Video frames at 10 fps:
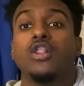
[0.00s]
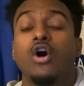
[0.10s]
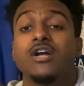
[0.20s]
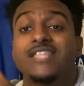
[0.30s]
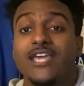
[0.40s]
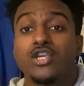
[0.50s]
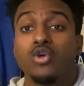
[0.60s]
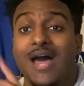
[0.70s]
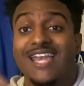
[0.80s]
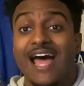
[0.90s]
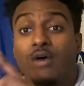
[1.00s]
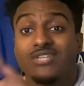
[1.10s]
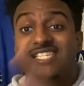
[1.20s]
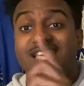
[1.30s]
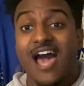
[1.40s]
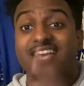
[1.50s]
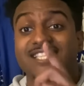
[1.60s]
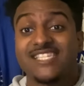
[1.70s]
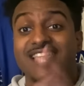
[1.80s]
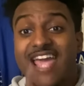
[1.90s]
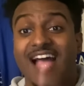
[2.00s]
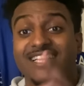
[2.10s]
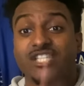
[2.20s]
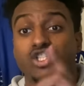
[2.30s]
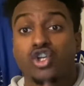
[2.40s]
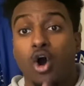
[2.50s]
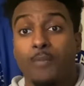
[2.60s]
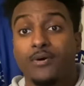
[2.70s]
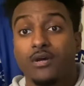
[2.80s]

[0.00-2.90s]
longer that you allow this guy to stay at this job,